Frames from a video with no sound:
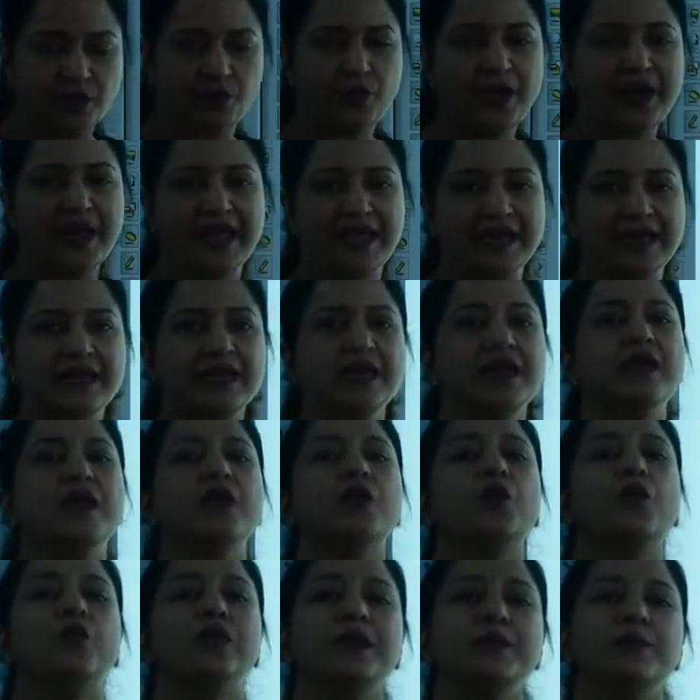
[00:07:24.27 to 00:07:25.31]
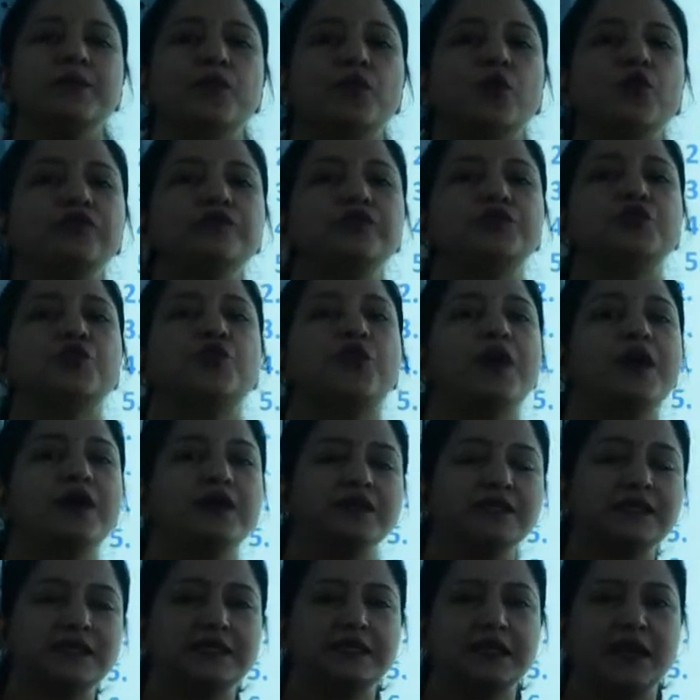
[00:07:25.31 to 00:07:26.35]
When we move
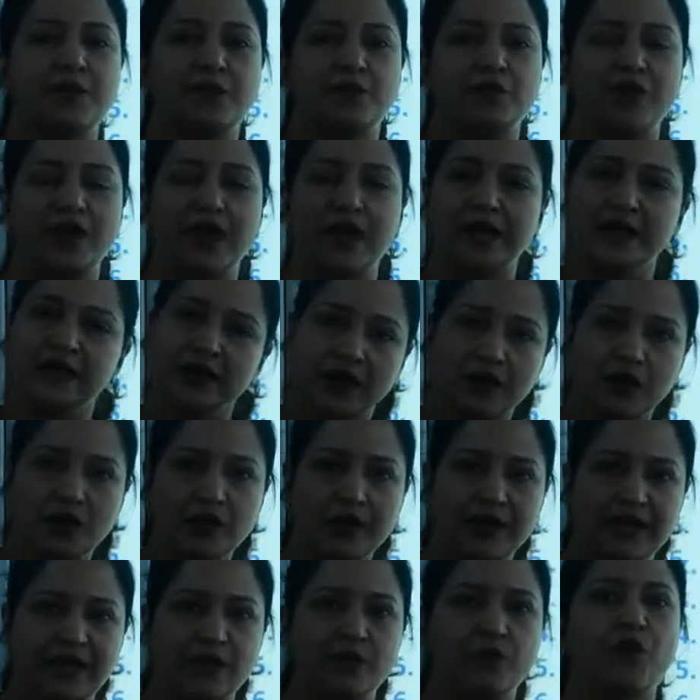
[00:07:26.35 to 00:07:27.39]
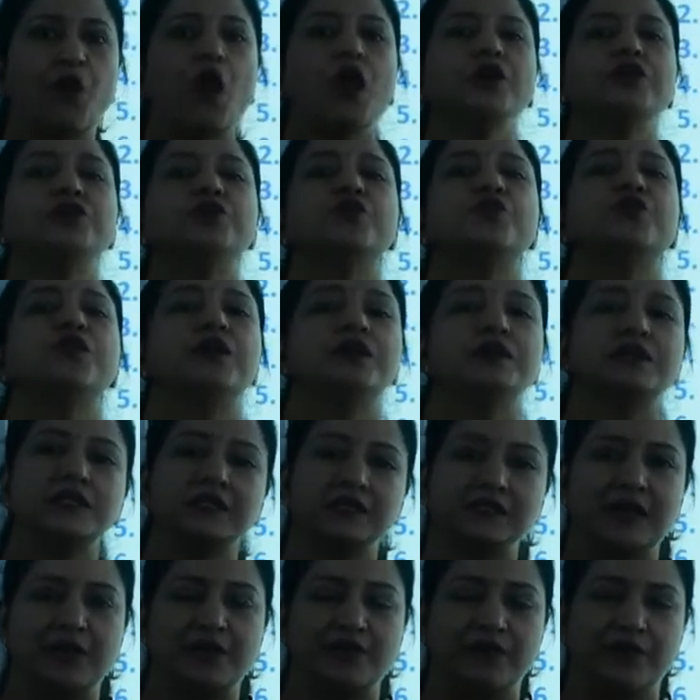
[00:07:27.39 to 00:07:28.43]
towards someone, okay, walk towards
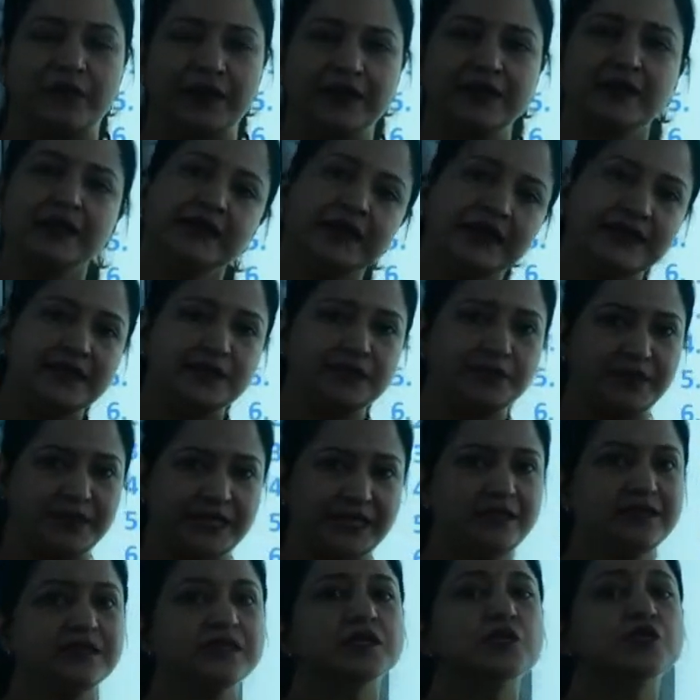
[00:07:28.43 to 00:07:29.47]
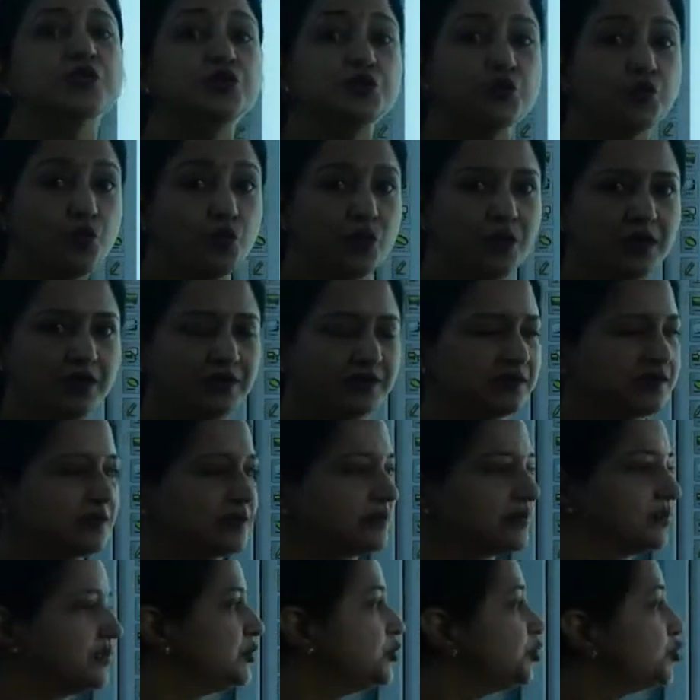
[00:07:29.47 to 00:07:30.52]
someone, it means
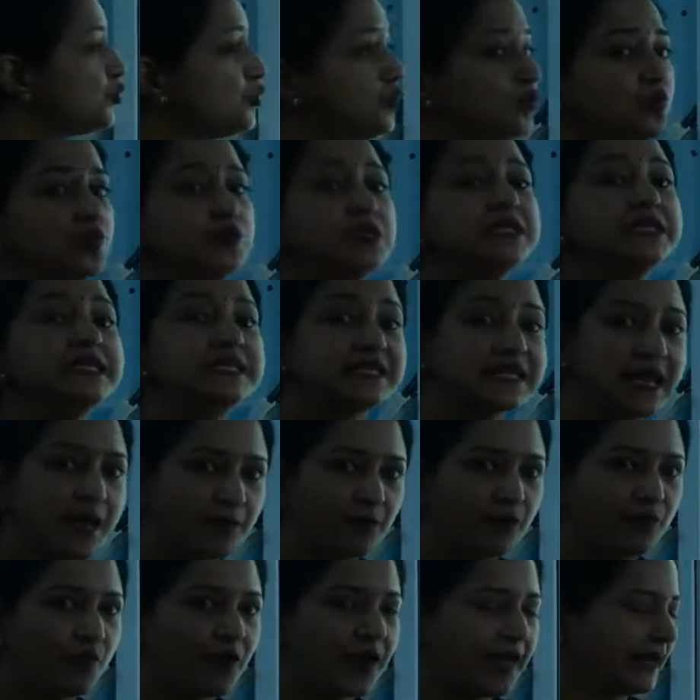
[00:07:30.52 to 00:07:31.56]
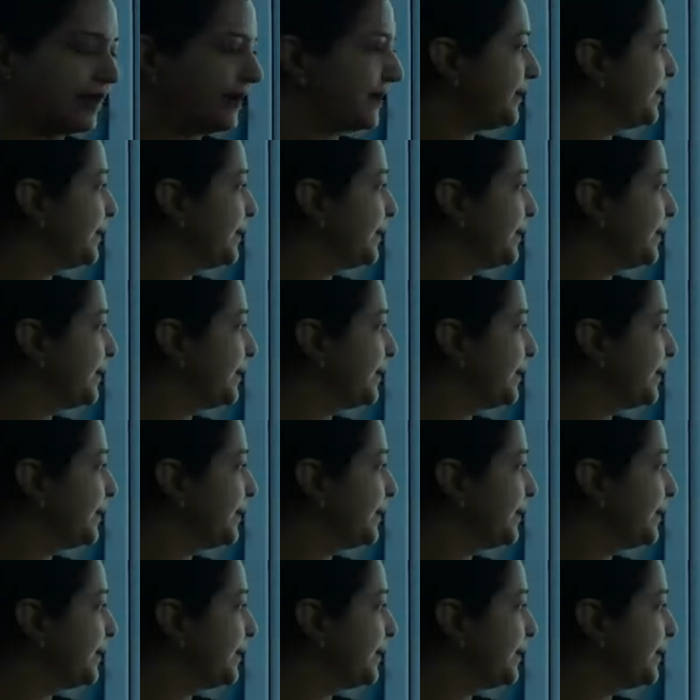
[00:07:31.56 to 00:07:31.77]
towards, to someone.